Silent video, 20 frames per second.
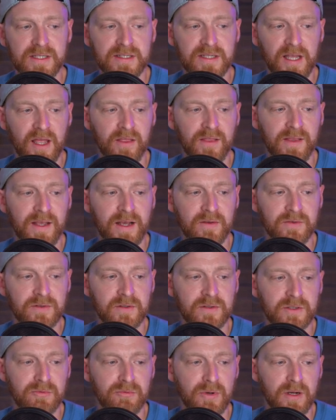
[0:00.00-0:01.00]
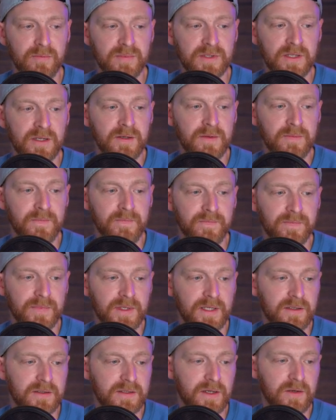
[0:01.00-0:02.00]
10,000 swipes.
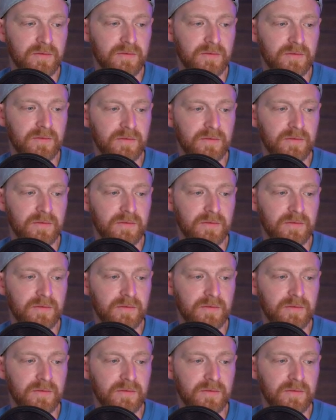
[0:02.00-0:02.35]
So